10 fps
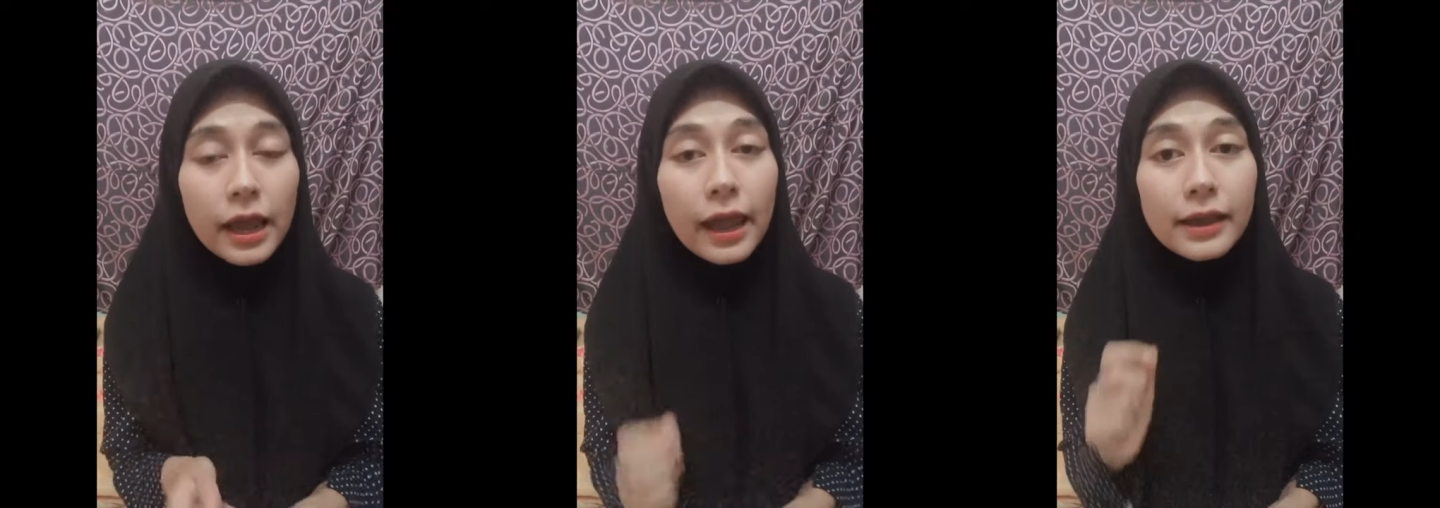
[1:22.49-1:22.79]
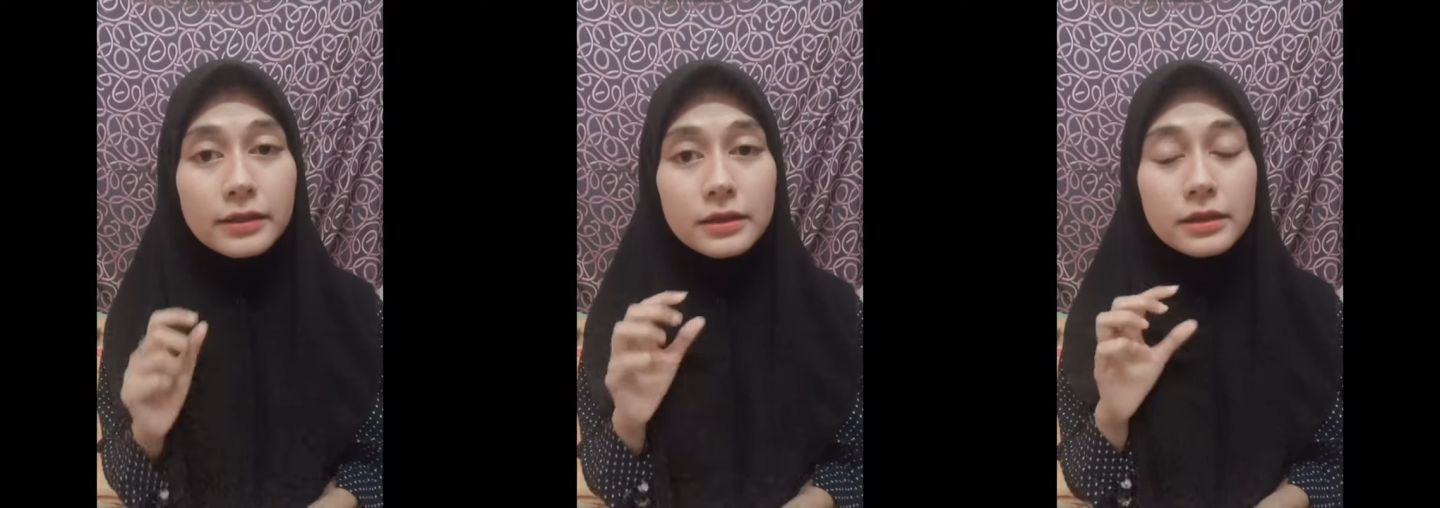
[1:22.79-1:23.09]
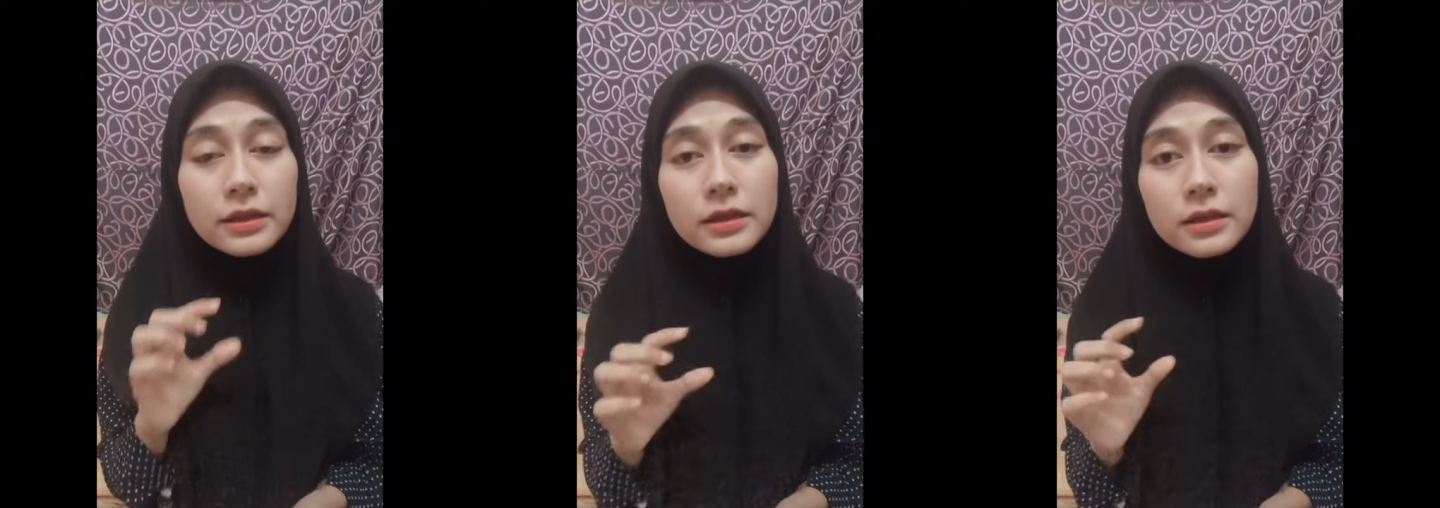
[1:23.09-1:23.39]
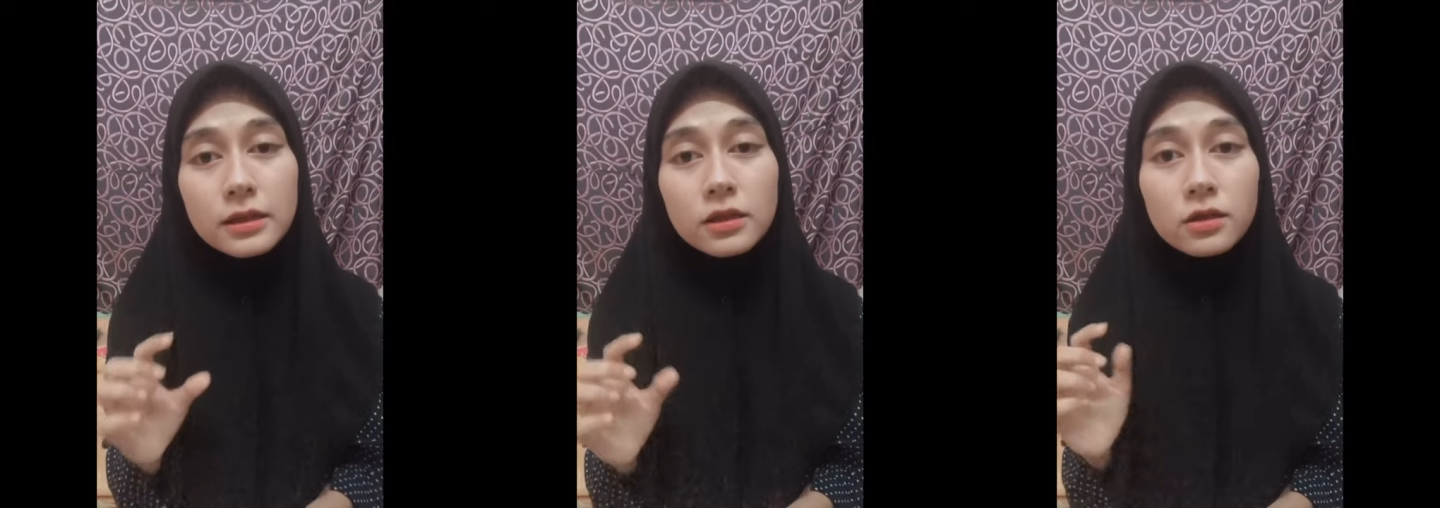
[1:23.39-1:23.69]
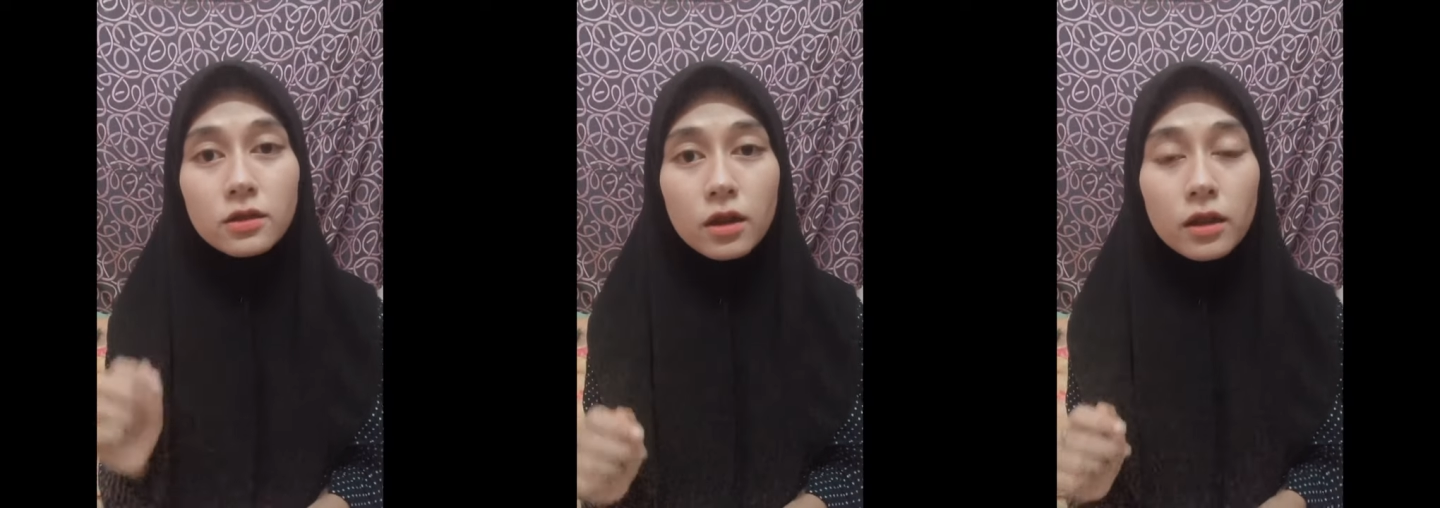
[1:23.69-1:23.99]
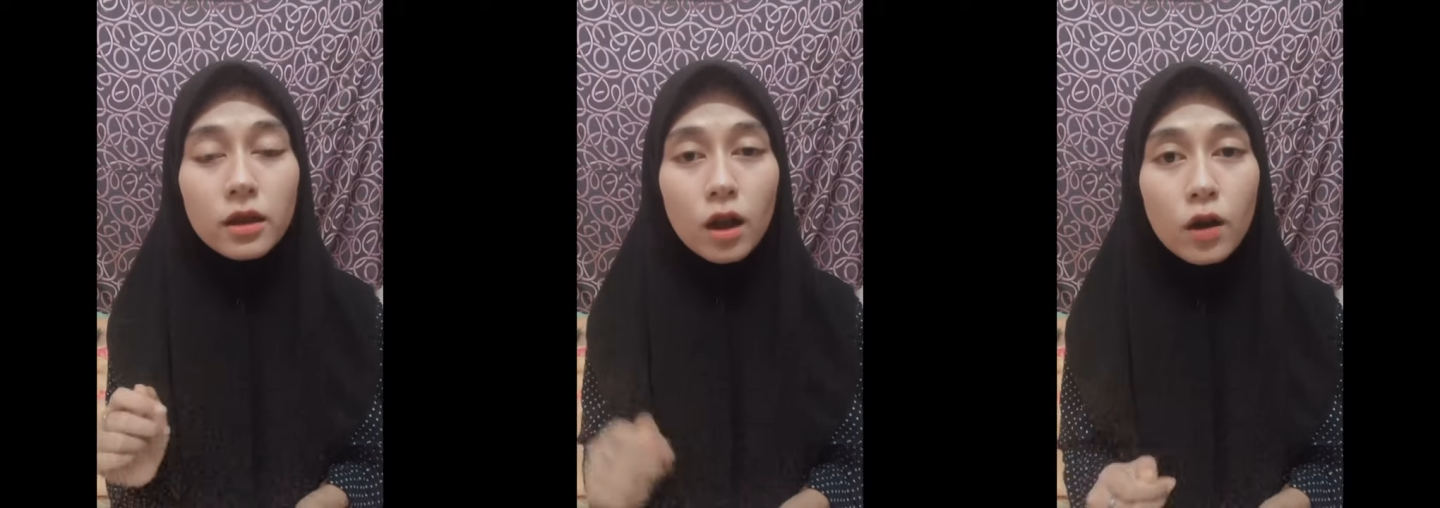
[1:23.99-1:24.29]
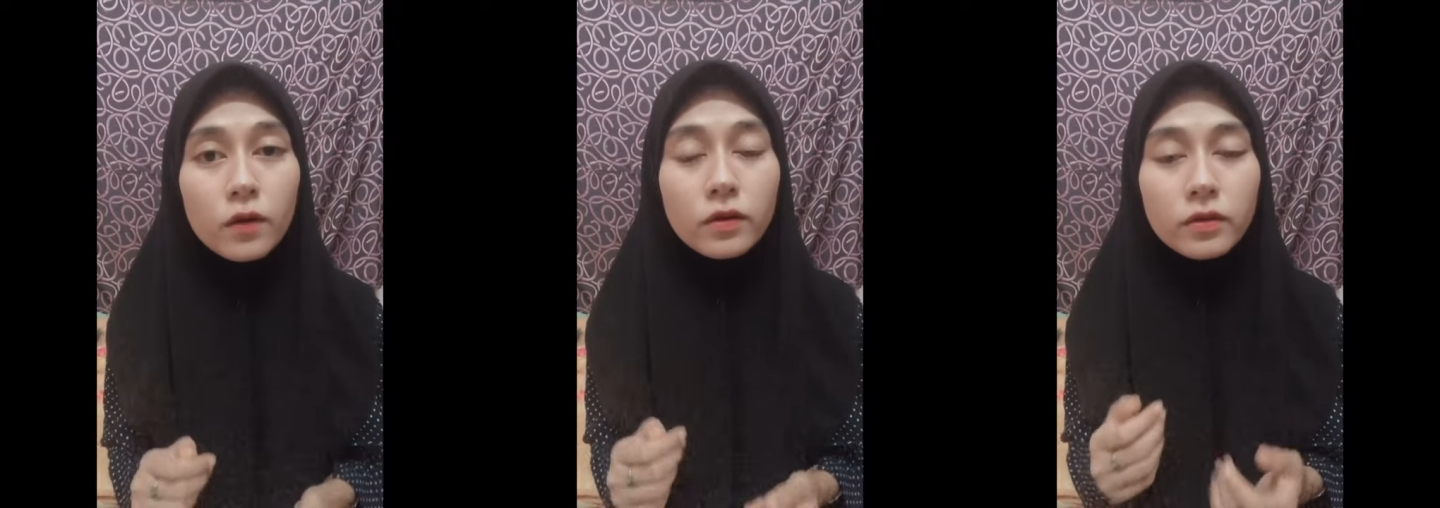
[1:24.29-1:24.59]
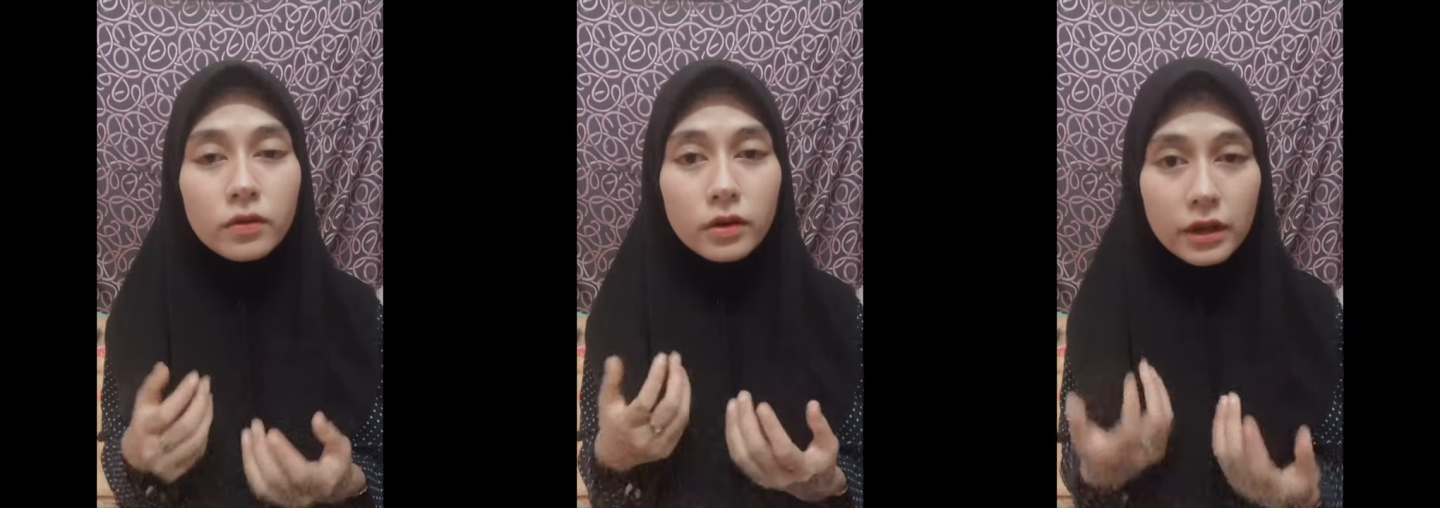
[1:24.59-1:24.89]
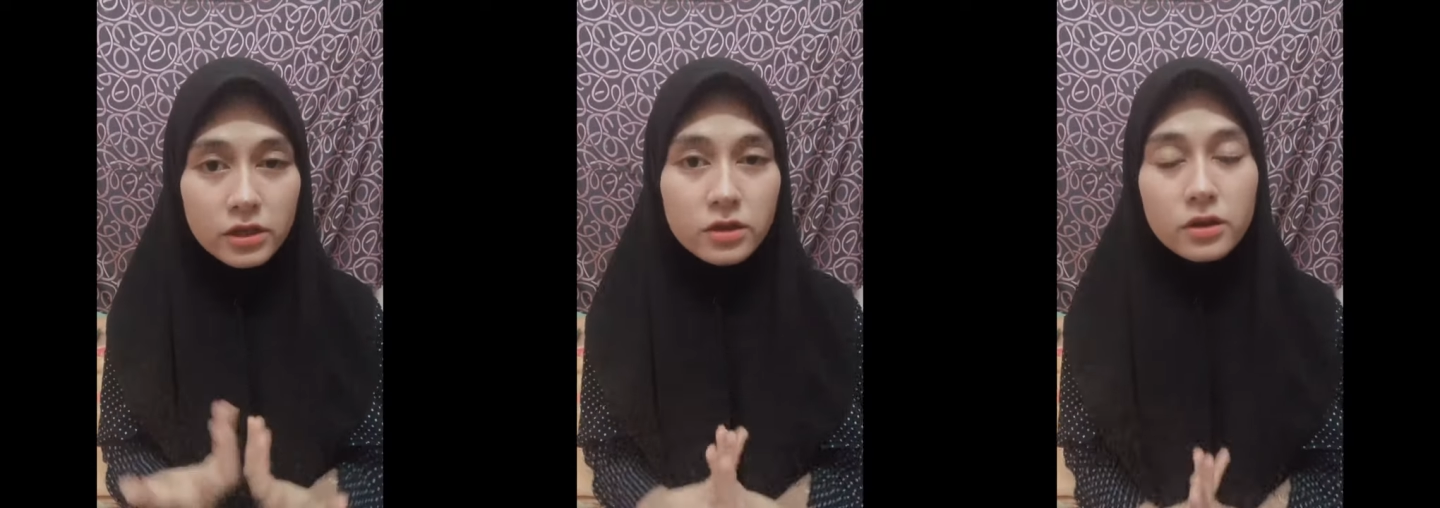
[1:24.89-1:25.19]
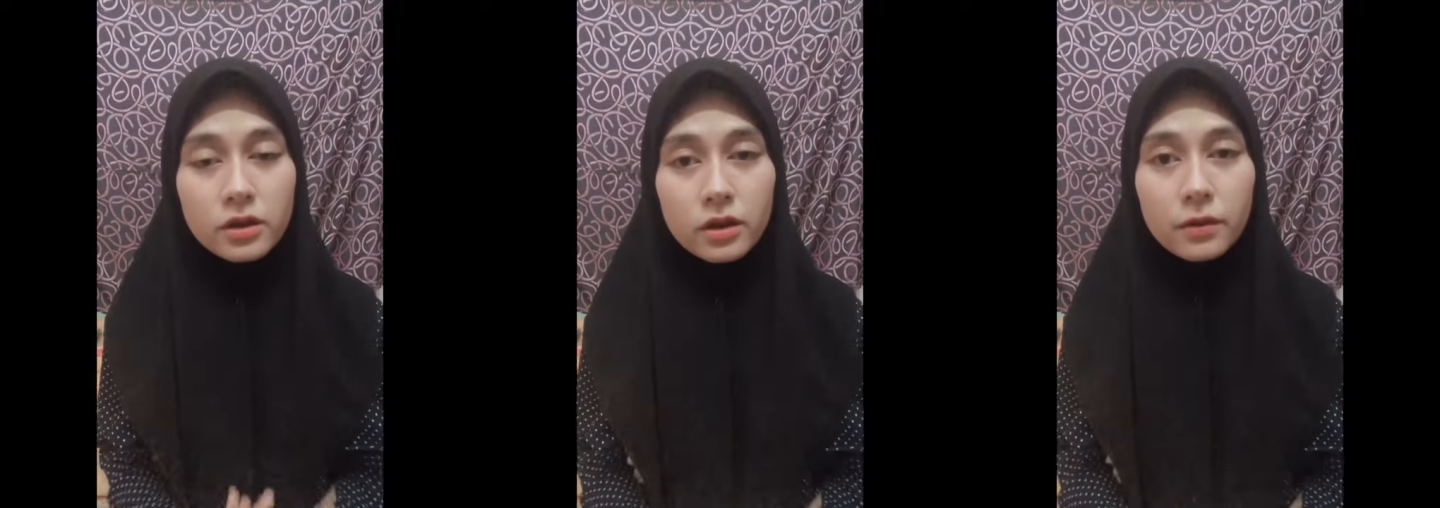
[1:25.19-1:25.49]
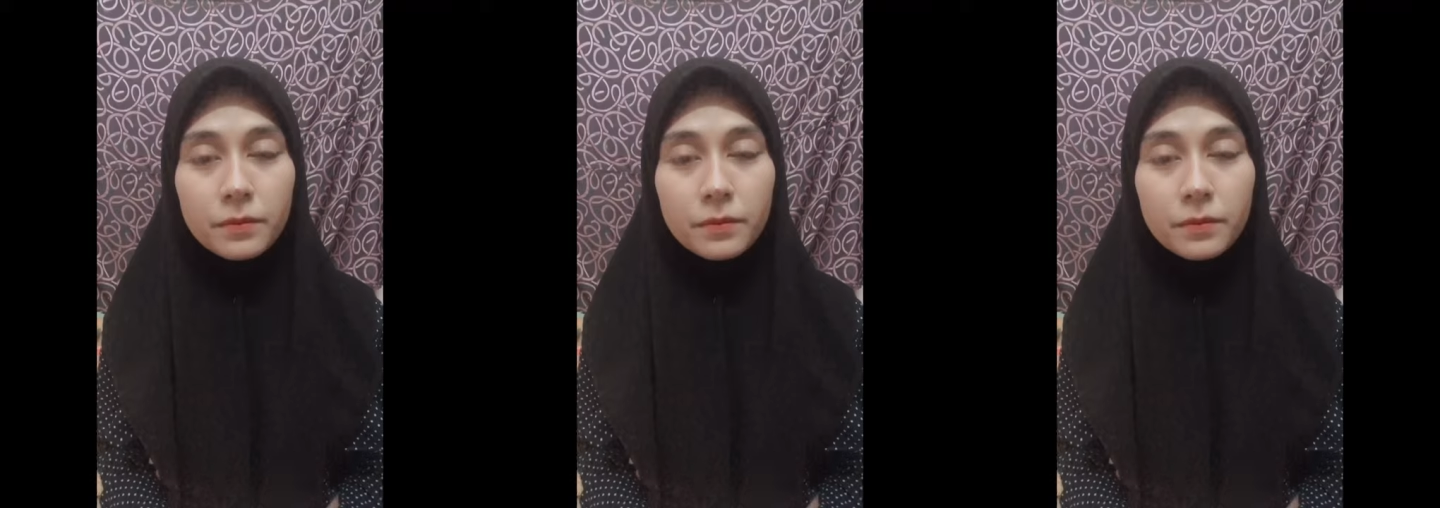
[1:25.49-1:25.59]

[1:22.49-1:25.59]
at the nearest stall or restaurant.